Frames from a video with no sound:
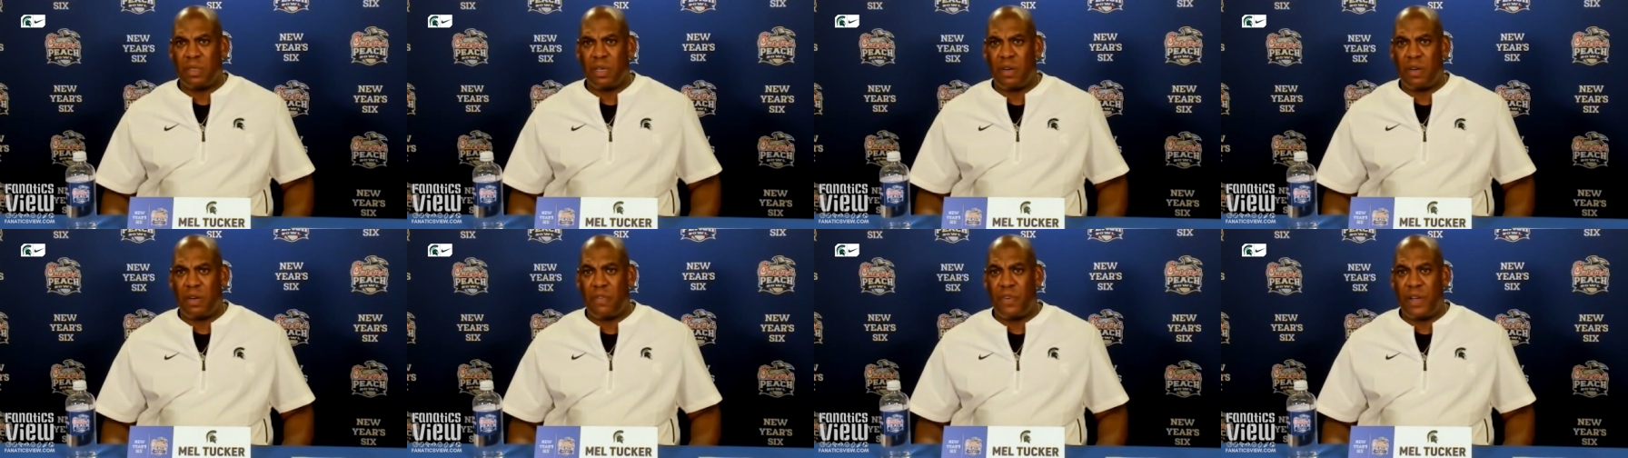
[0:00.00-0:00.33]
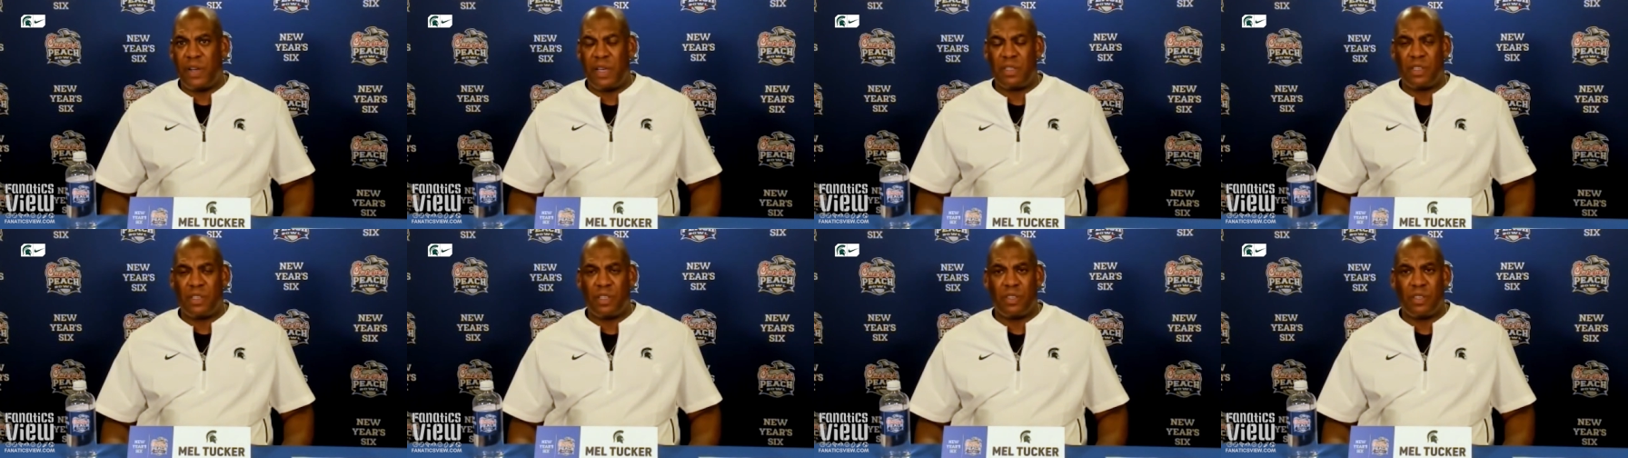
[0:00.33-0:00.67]
Our
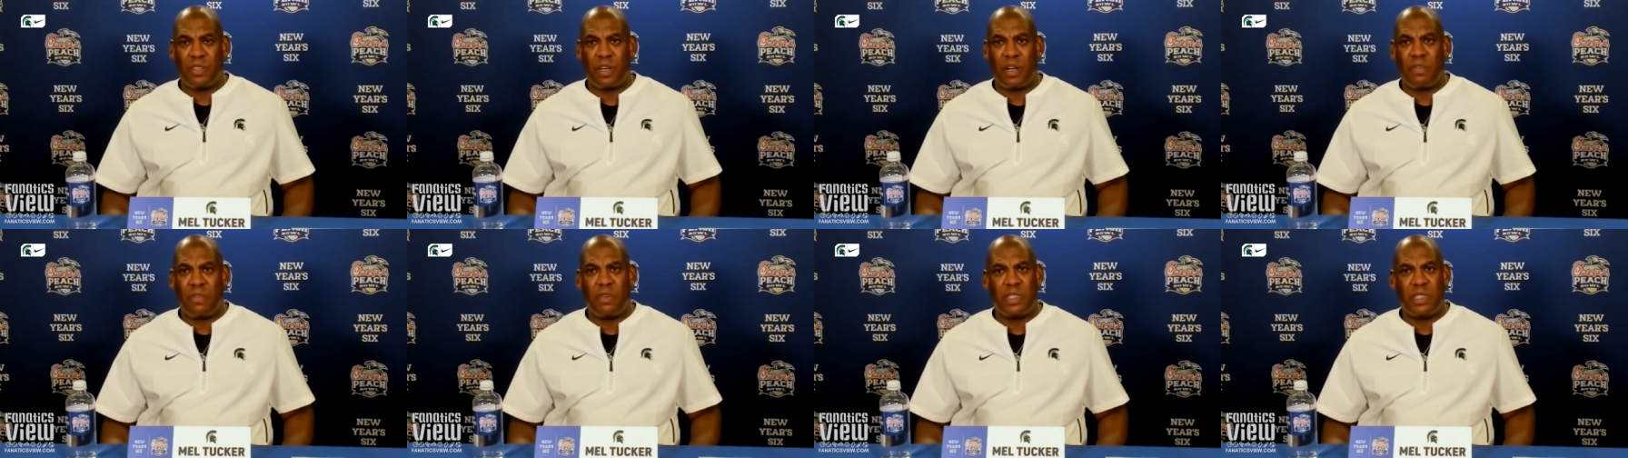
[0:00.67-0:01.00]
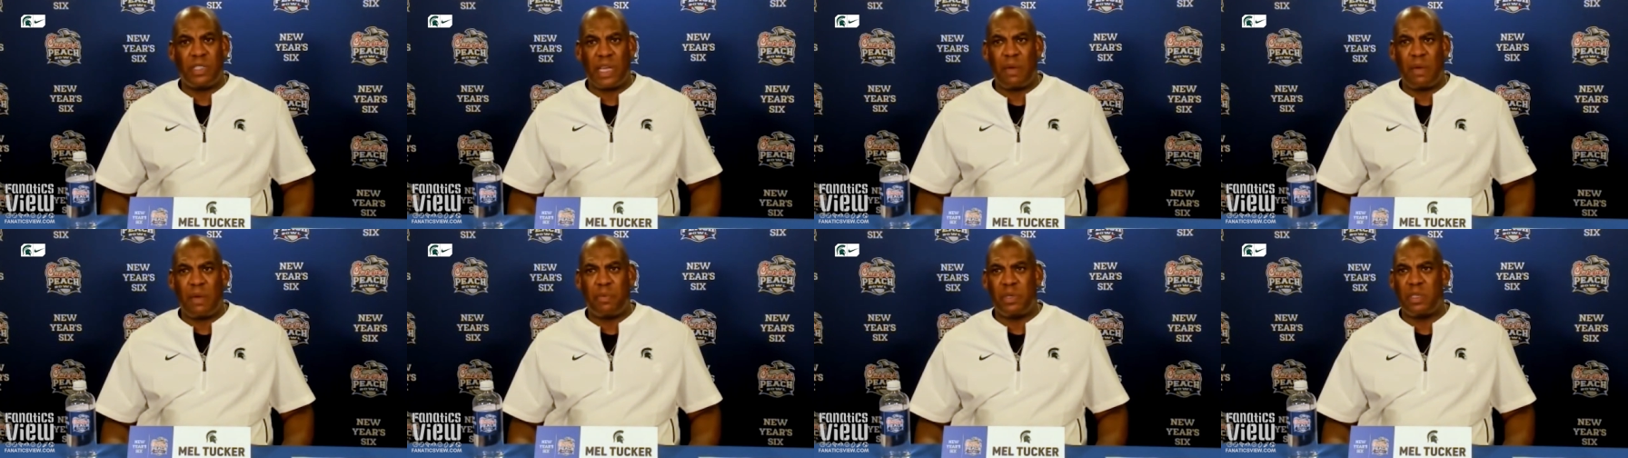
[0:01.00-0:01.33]
fans deserve a
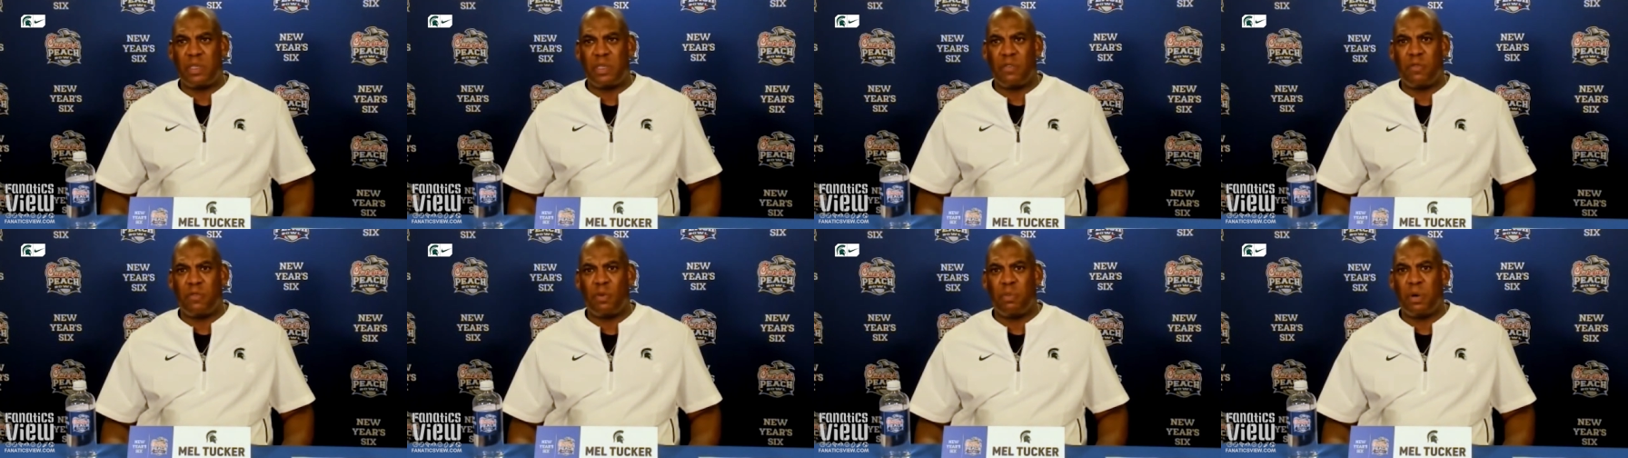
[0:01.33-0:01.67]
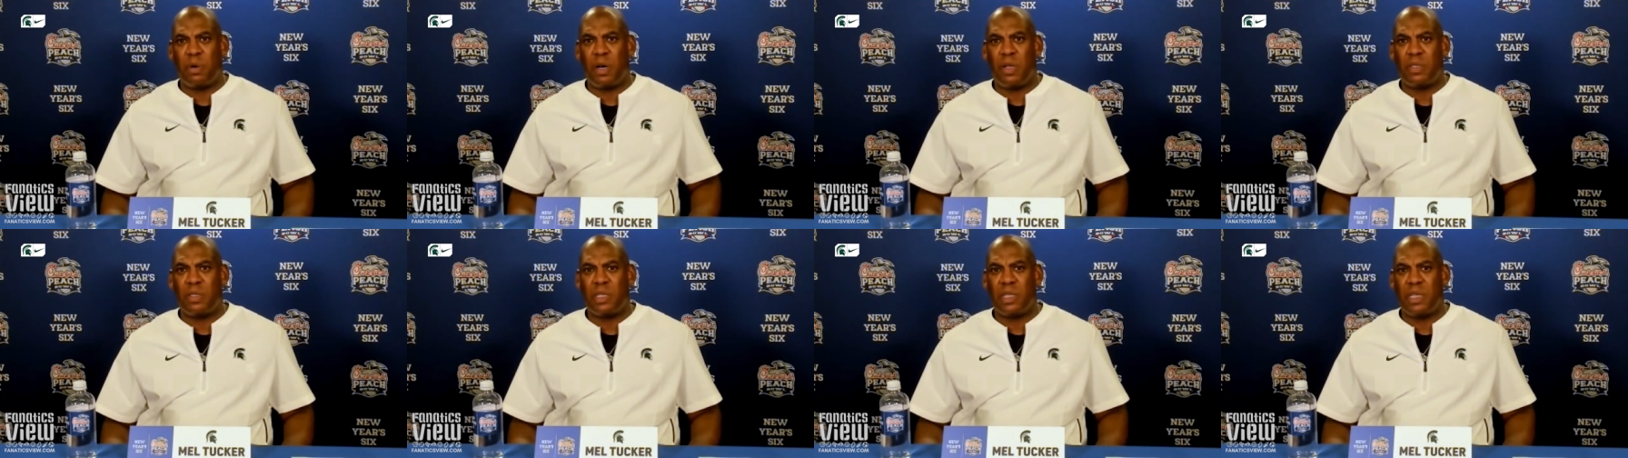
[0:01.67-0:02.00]
championship
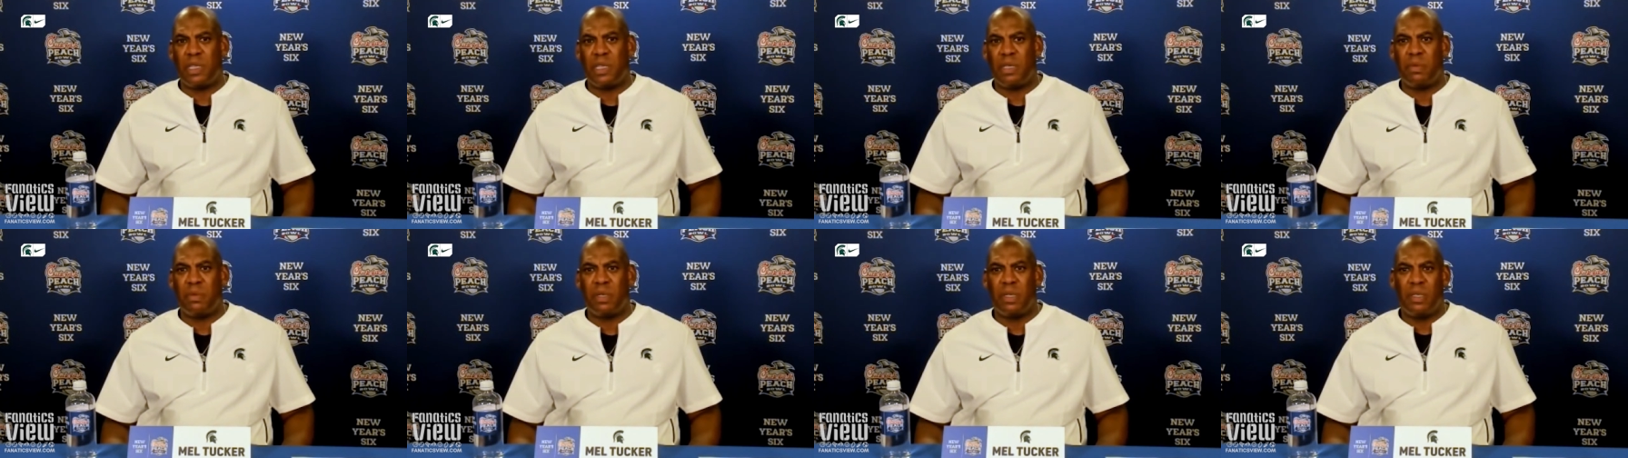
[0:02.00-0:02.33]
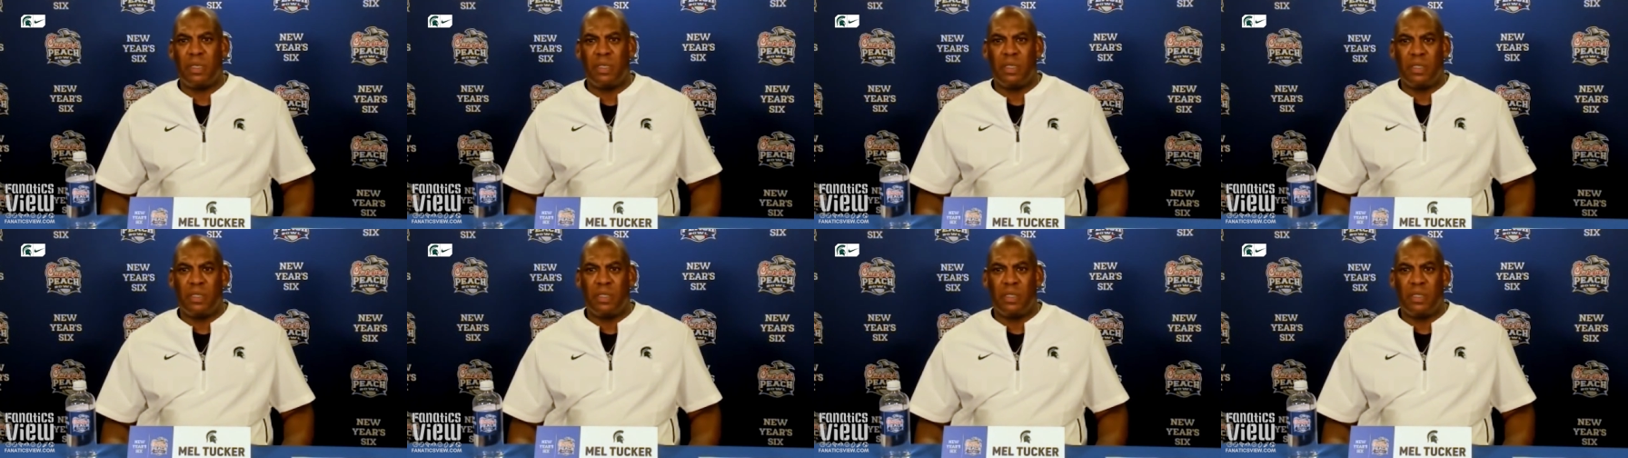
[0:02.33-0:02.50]
football team.